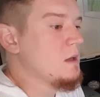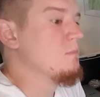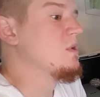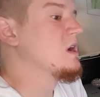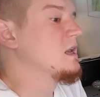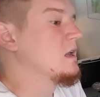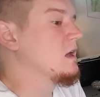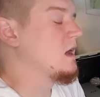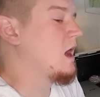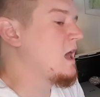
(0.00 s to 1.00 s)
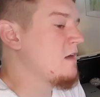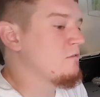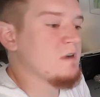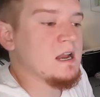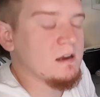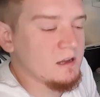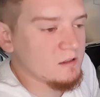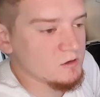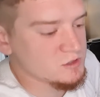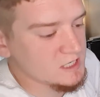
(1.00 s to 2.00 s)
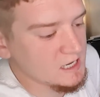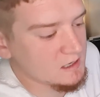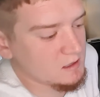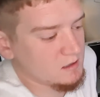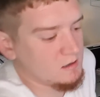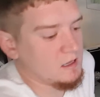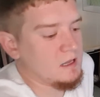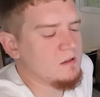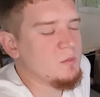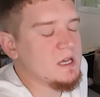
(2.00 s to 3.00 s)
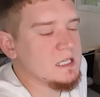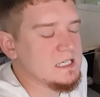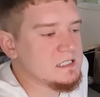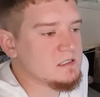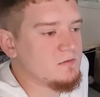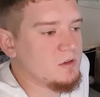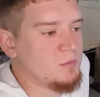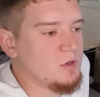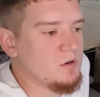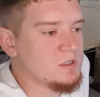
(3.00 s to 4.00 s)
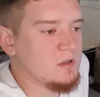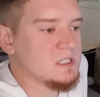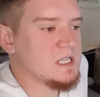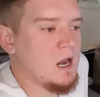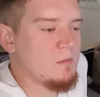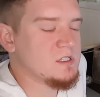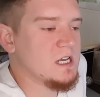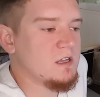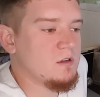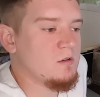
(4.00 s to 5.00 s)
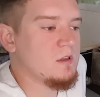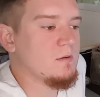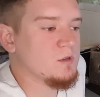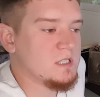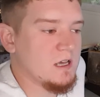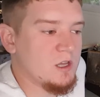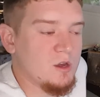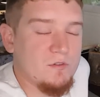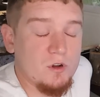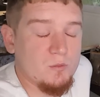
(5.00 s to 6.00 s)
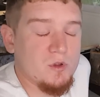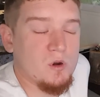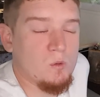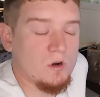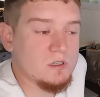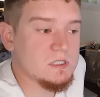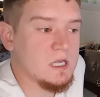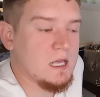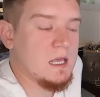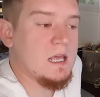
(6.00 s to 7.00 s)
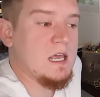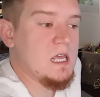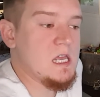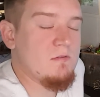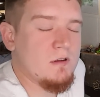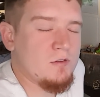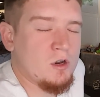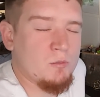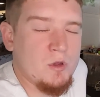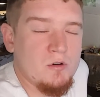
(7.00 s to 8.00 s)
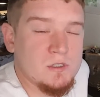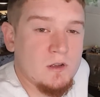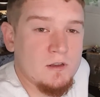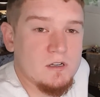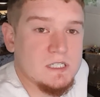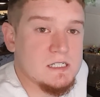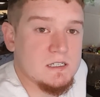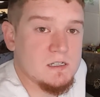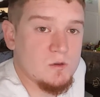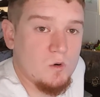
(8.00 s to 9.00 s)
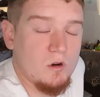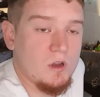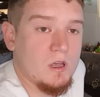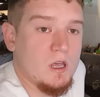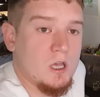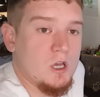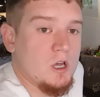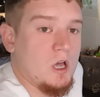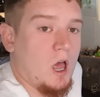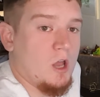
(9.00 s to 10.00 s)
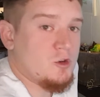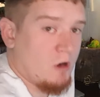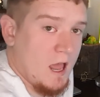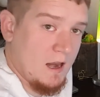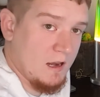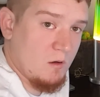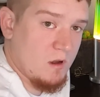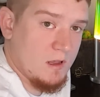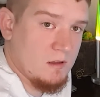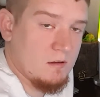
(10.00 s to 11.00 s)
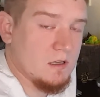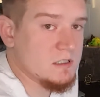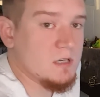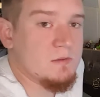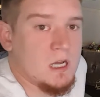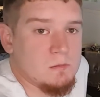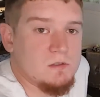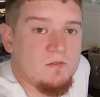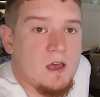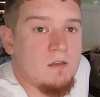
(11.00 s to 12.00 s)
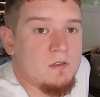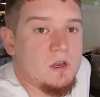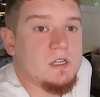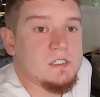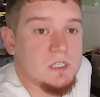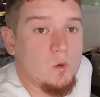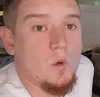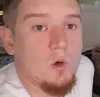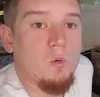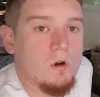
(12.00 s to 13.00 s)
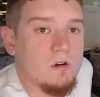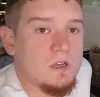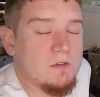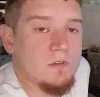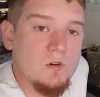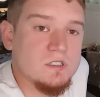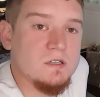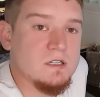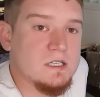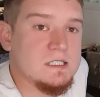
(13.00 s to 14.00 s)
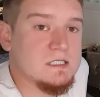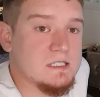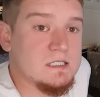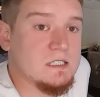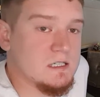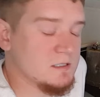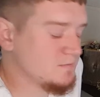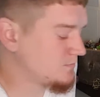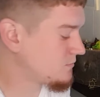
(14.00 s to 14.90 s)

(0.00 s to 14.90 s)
but I haven't ran any of those yet, and there'll be a list of computers on the site I'm going to take you to that will tell you if your computer works. Even if your computer's on there it says it doesn't work, try it anyway, because sometimes we found that it still will work even though it's on the list that says it doesn't.